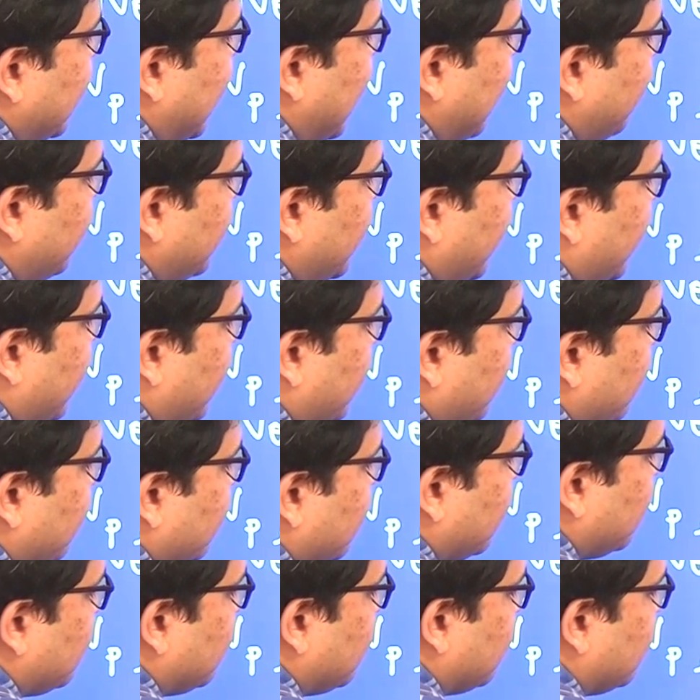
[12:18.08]
d lambda.
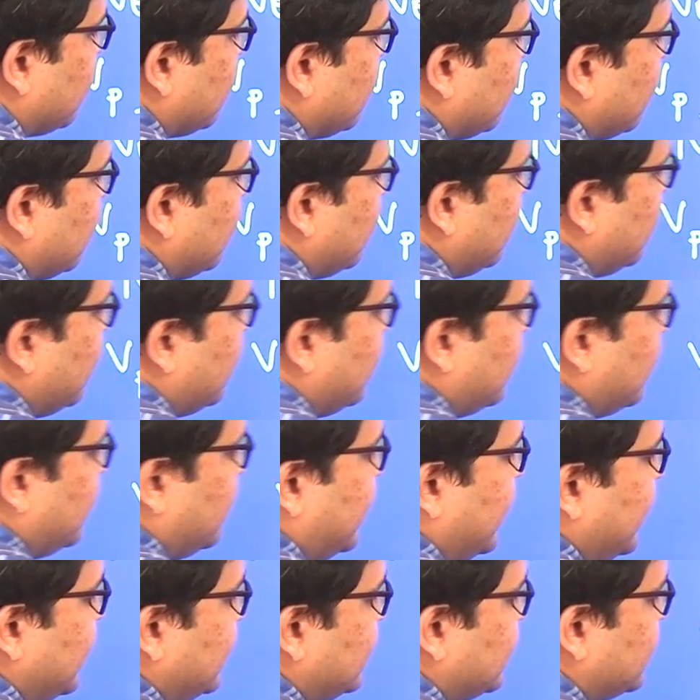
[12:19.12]

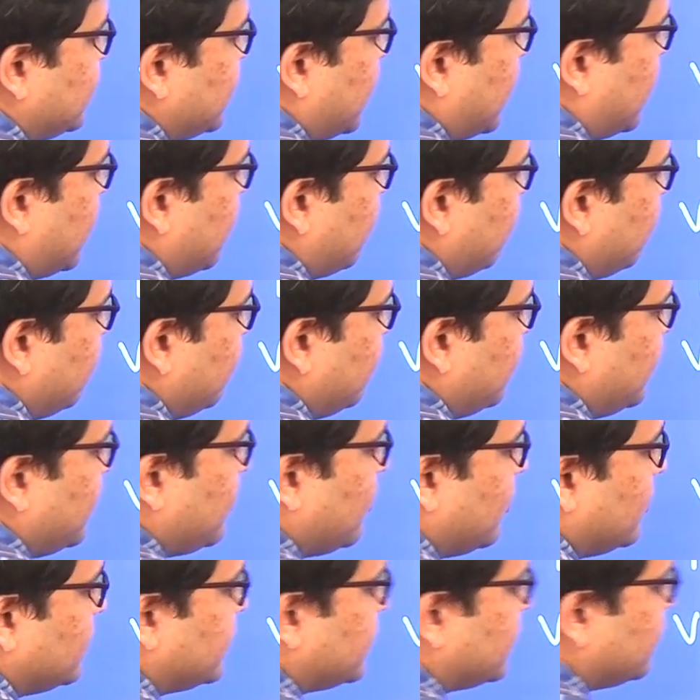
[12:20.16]
This term
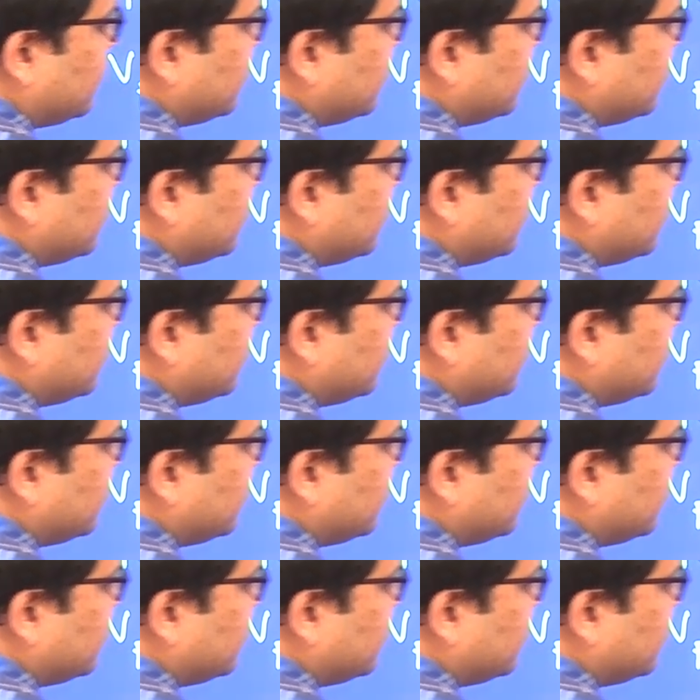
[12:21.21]
goes